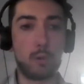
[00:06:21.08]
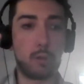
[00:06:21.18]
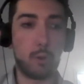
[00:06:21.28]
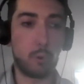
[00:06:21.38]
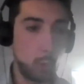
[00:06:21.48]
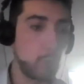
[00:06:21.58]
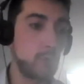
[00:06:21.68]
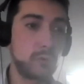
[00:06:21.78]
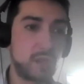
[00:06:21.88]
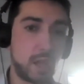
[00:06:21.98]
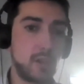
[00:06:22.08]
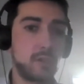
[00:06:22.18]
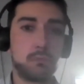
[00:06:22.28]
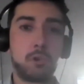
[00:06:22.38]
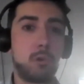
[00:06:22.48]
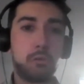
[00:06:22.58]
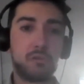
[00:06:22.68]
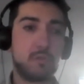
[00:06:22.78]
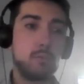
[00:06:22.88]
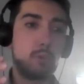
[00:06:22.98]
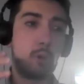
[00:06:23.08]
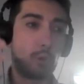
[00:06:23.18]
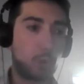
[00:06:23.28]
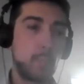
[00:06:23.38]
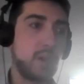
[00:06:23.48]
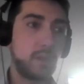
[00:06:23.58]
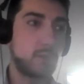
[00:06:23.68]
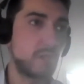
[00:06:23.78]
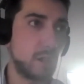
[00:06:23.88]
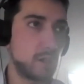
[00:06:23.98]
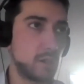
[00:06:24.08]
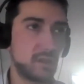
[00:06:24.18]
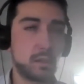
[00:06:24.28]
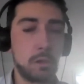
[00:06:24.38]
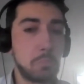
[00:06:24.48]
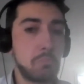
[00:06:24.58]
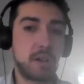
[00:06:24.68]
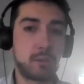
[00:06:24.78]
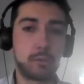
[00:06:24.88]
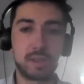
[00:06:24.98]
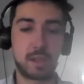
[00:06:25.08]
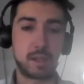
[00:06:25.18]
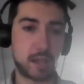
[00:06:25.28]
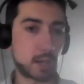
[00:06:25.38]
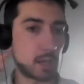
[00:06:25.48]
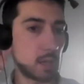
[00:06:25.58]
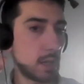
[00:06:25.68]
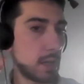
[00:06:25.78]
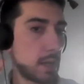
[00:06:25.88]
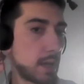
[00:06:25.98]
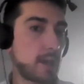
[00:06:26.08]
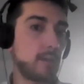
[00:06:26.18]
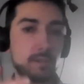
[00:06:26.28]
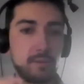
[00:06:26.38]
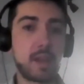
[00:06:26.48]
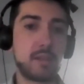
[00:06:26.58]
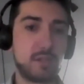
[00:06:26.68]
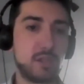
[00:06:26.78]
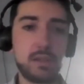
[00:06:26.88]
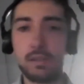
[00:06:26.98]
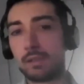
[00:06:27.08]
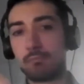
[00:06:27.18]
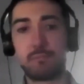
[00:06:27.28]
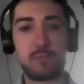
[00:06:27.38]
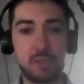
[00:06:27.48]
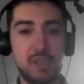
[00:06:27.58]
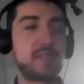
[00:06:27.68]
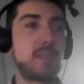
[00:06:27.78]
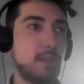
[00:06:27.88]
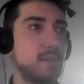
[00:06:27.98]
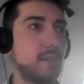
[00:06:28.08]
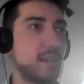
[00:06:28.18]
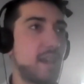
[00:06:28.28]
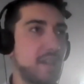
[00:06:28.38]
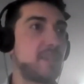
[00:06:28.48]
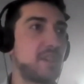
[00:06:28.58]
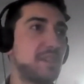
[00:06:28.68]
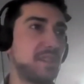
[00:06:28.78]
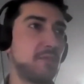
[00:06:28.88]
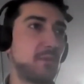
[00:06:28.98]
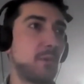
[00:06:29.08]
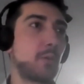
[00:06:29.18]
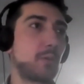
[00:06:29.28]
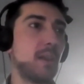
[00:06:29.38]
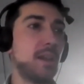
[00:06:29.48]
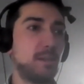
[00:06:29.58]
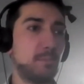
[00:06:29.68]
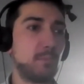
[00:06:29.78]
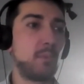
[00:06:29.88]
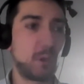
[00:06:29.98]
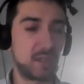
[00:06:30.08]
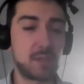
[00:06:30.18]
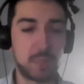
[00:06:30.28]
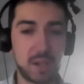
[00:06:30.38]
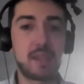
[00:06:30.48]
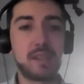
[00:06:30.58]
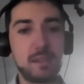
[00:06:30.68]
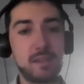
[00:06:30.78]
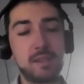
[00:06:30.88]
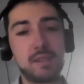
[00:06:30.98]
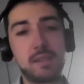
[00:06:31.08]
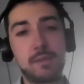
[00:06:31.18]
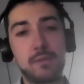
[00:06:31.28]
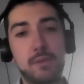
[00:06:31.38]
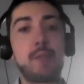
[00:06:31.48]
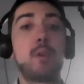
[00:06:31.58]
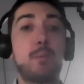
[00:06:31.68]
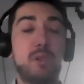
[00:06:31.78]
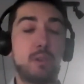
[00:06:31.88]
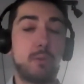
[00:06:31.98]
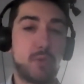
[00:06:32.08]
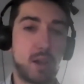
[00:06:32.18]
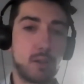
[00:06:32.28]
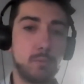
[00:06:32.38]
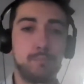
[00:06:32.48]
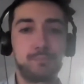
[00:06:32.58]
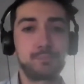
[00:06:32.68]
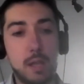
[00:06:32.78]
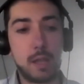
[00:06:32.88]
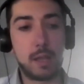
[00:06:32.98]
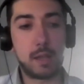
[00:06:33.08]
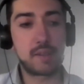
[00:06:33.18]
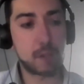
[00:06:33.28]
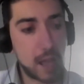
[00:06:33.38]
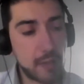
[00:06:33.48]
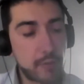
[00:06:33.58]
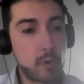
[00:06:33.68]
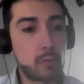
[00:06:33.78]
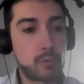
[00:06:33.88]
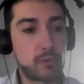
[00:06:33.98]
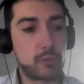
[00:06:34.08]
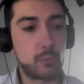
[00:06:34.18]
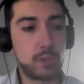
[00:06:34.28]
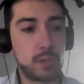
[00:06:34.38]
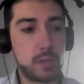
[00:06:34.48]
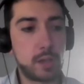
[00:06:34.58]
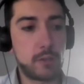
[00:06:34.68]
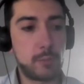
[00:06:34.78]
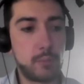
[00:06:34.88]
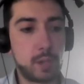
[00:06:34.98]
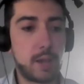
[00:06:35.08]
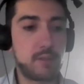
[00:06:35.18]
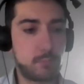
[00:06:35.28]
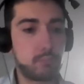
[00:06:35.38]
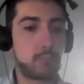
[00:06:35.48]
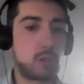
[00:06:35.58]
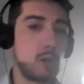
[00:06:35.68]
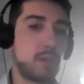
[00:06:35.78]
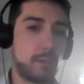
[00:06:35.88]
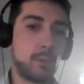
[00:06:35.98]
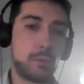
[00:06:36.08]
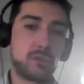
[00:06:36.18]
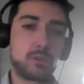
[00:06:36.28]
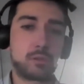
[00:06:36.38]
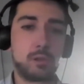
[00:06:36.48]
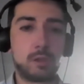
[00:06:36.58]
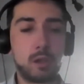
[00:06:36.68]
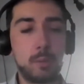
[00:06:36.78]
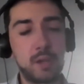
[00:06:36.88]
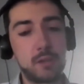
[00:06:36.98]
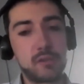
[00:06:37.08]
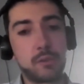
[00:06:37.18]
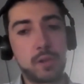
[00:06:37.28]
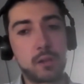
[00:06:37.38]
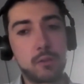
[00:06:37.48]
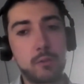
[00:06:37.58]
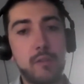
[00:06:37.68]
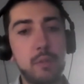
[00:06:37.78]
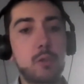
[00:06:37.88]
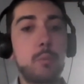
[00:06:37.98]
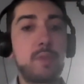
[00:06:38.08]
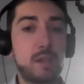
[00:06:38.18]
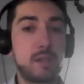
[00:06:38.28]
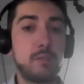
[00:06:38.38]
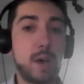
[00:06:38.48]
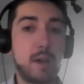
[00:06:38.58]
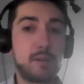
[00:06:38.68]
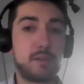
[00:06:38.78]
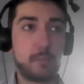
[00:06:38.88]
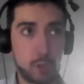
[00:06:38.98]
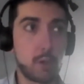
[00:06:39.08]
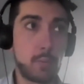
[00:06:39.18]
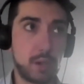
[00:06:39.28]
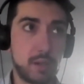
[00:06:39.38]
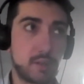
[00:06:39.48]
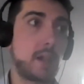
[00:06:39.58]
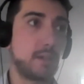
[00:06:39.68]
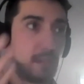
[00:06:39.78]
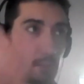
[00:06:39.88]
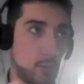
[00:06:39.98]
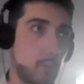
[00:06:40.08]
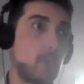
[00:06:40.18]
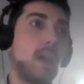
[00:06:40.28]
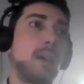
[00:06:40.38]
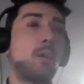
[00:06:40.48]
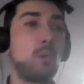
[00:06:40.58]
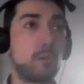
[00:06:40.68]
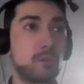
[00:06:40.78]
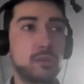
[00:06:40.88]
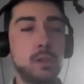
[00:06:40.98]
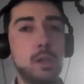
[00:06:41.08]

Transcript: her own usage or her company usages. I don't know exactly. And then she stayed and she's involved more deeply in the development of Falco. In the last months, we have, as core developers, core maintainers of Falco, we have been contacted by several companies like Tidal, like others,